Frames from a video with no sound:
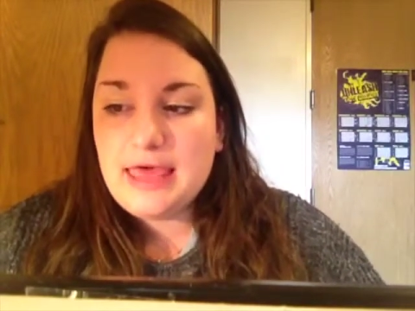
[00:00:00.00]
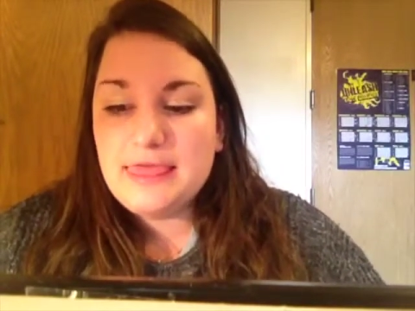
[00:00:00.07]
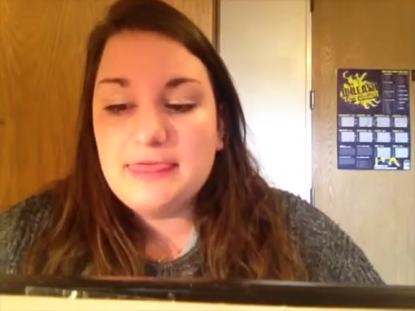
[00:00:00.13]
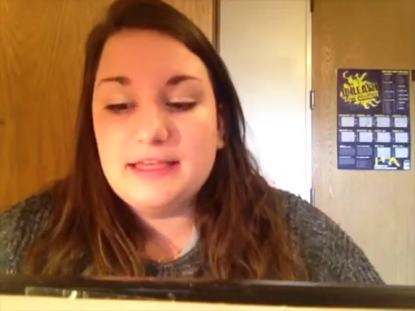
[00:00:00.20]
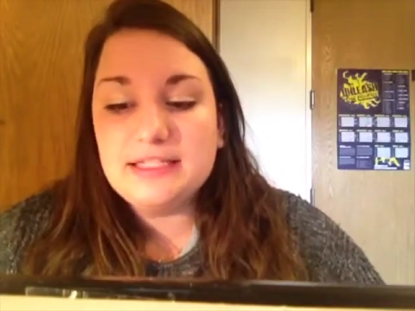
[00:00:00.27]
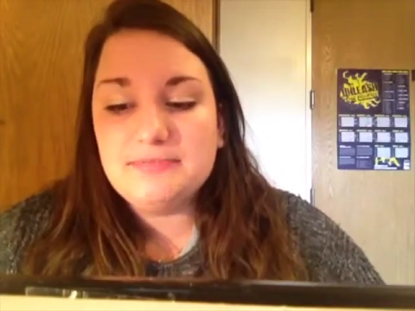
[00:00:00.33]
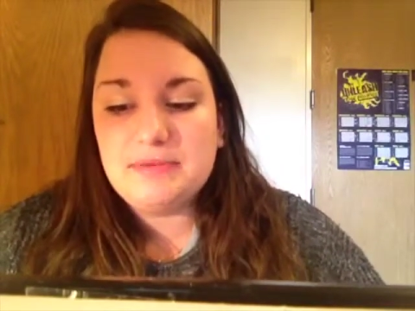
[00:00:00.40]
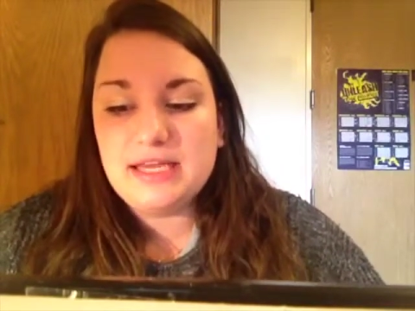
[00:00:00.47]

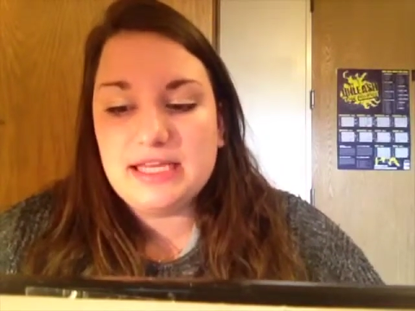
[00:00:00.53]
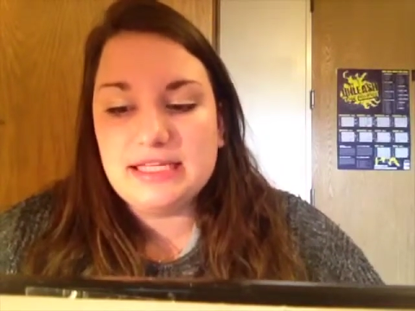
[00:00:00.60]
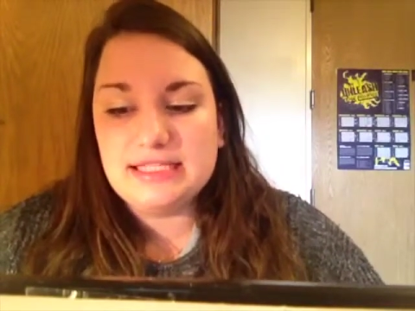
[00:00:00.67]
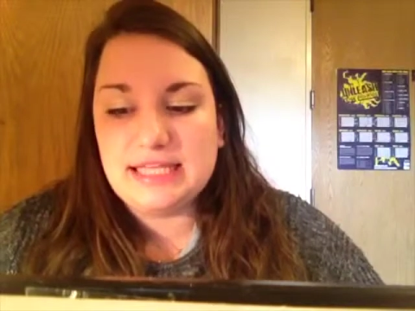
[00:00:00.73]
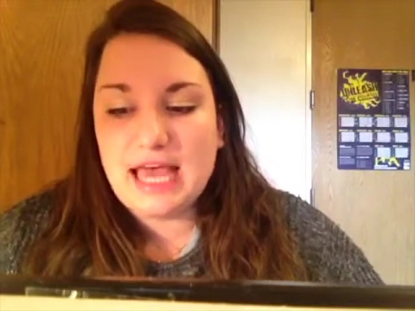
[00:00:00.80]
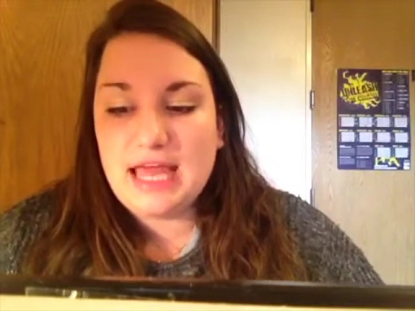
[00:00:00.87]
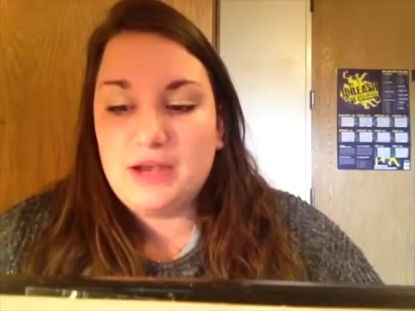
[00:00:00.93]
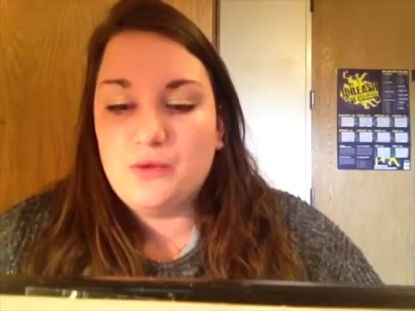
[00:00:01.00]
This being
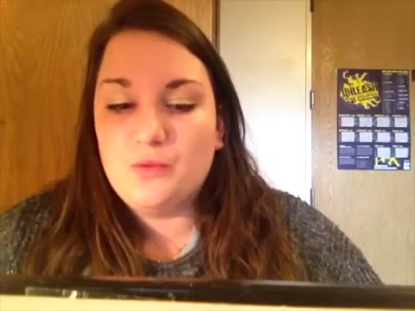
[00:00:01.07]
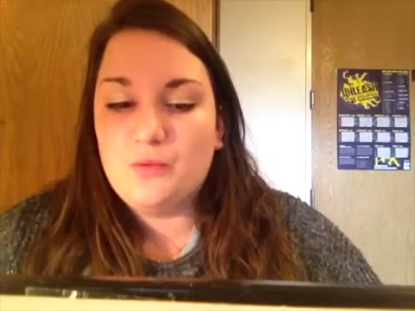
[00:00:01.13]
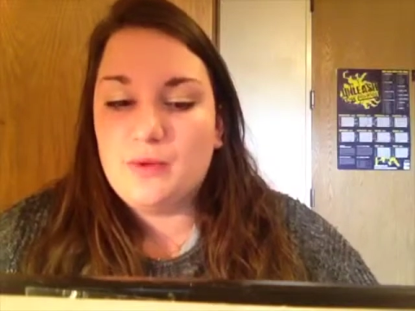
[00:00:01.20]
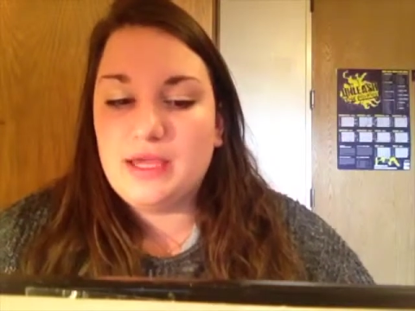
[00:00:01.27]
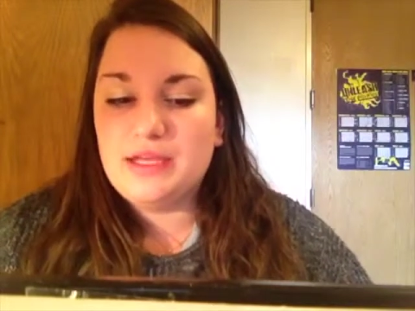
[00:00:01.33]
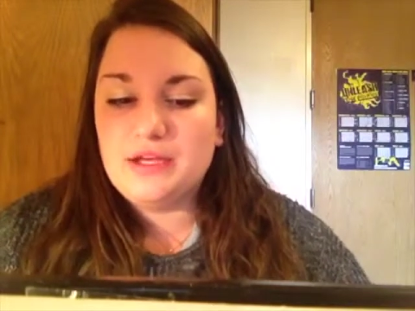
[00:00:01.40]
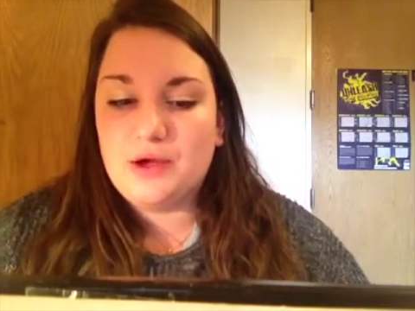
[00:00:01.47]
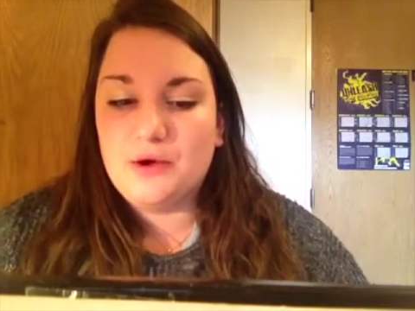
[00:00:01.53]
said,
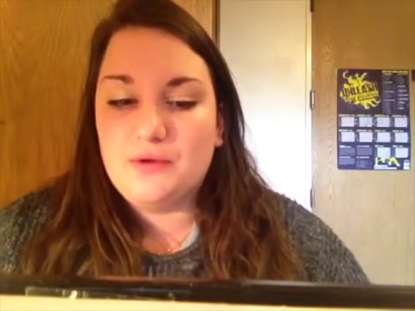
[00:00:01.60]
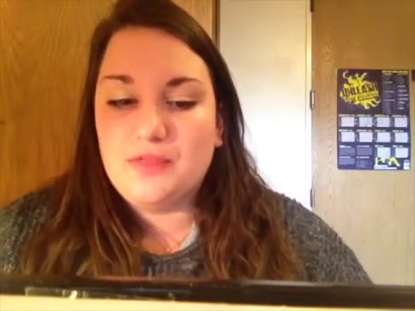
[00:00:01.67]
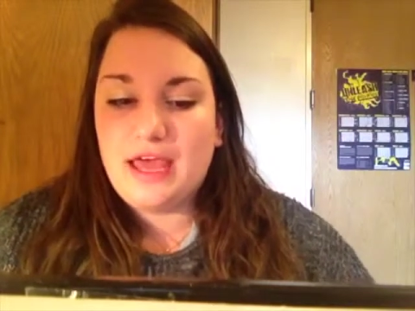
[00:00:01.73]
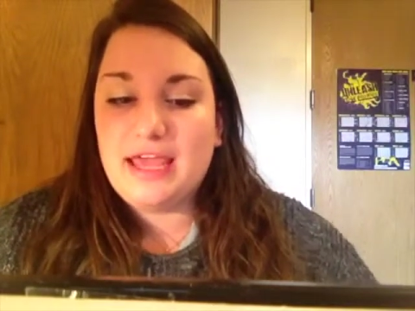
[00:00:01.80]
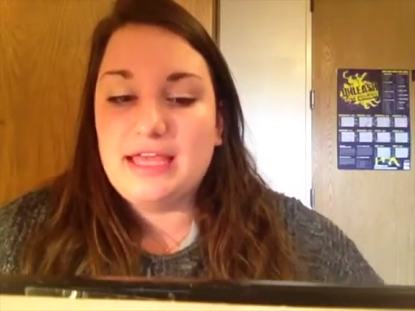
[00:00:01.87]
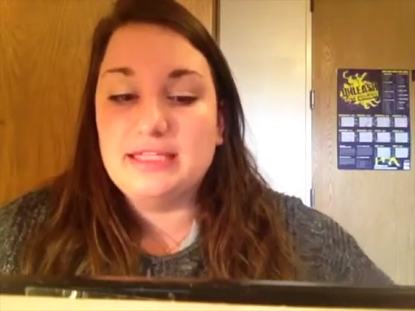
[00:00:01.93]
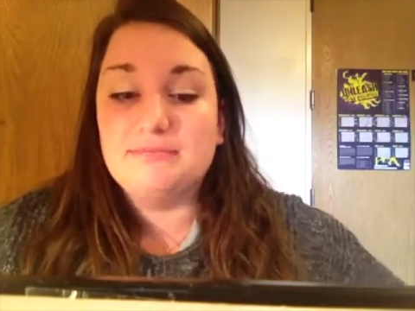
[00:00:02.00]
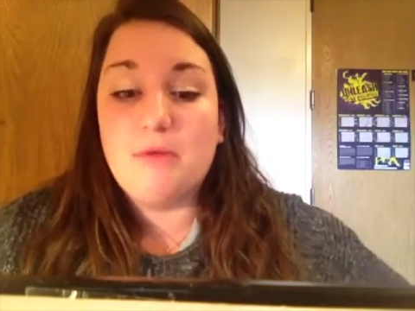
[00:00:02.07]
we know that
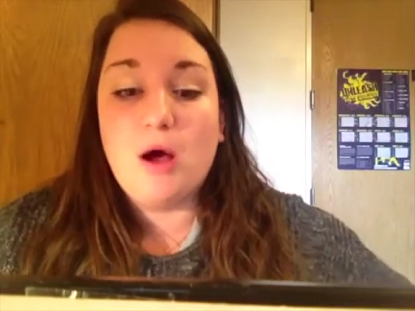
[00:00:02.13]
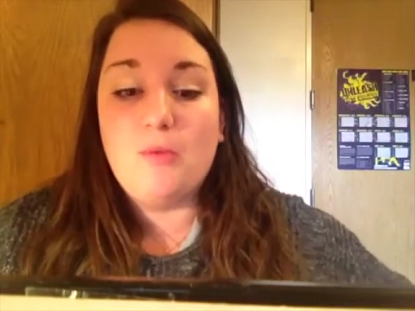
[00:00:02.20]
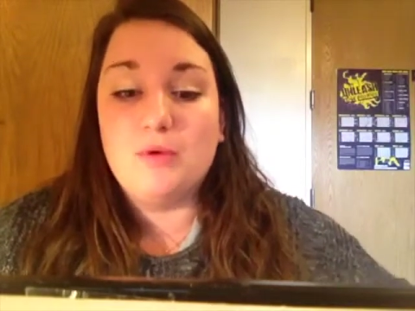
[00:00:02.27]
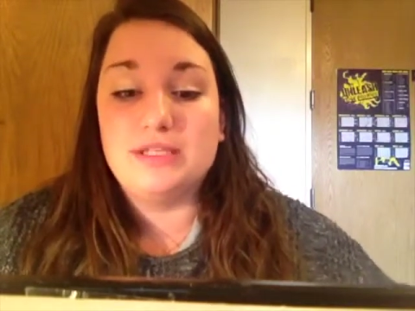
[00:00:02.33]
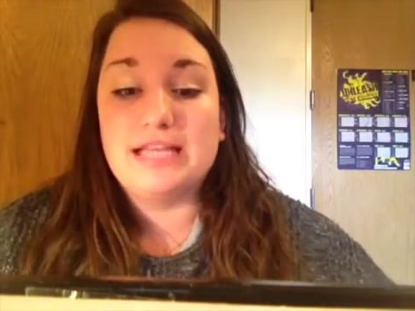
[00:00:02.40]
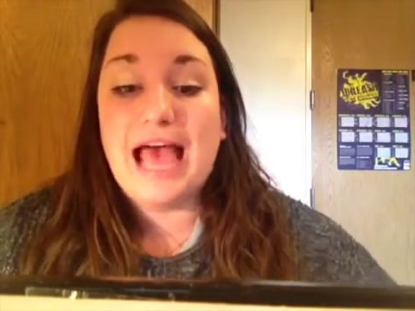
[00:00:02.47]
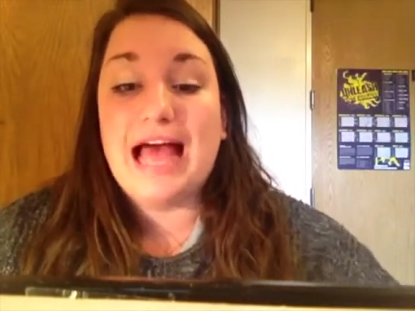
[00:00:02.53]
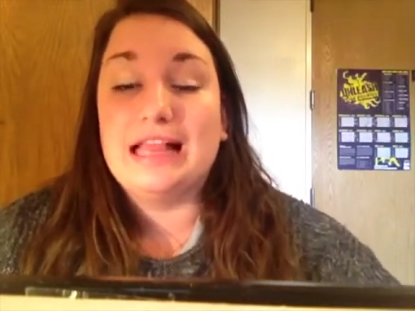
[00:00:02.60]
his mom
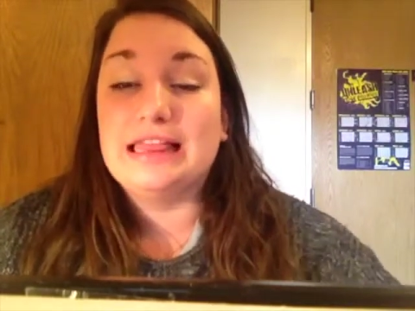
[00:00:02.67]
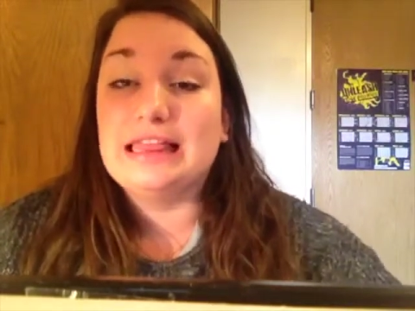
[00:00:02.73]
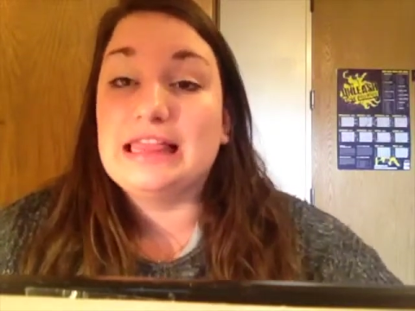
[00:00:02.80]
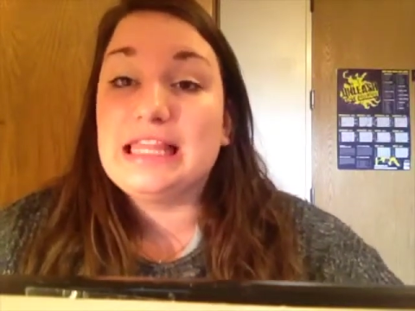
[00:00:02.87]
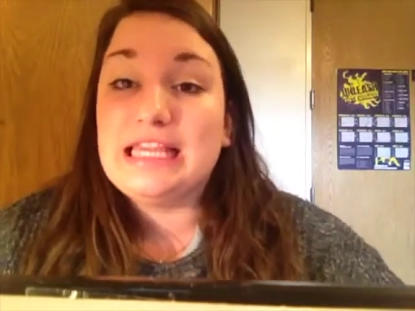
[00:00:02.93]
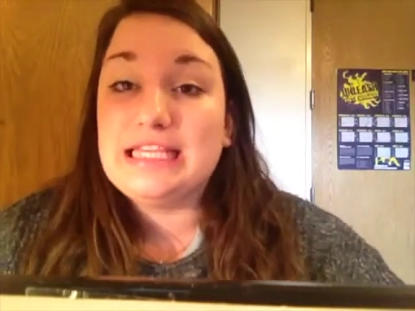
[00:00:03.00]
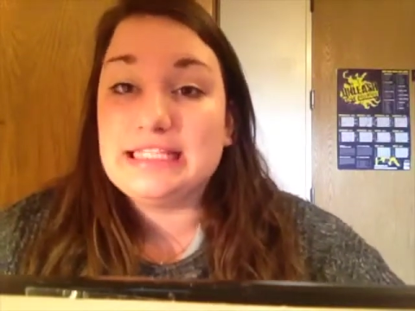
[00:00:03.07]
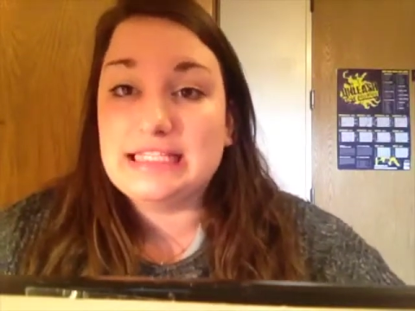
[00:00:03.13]
was at
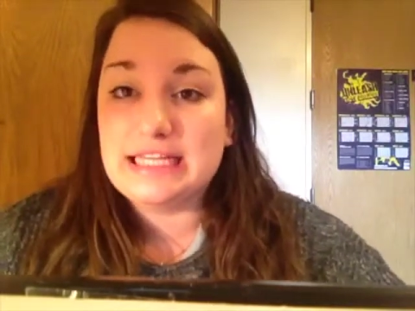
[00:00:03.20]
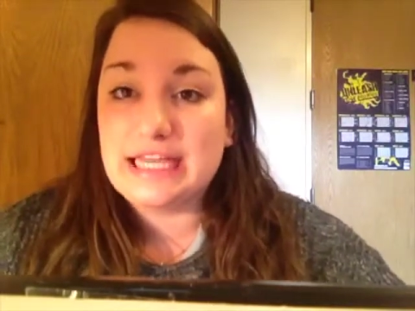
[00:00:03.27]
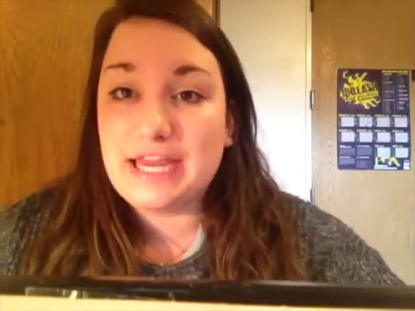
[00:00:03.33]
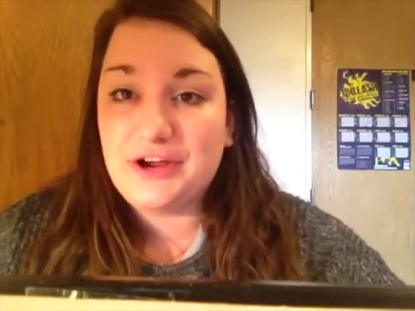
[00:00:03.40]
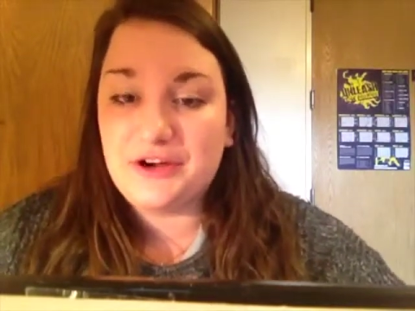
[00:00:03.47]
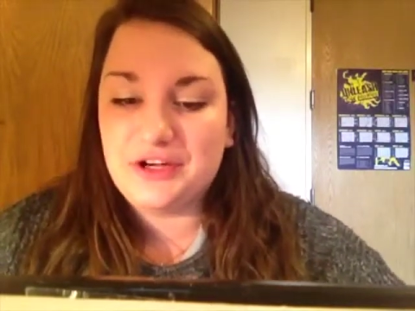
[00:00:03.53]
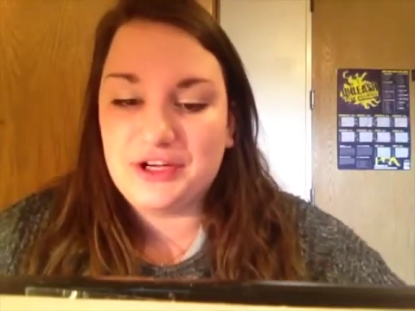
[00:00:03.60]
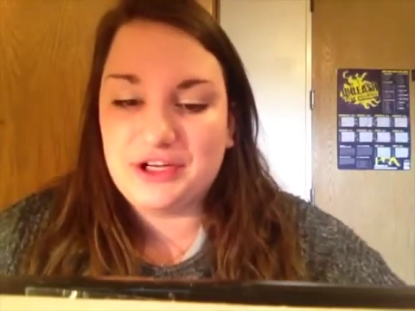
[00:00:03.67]
least a
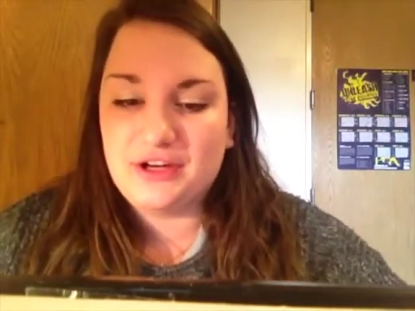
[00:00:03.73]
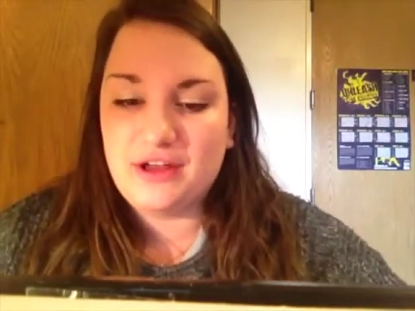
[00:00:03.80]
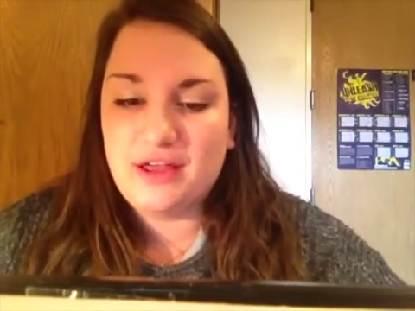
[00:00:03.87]
carrier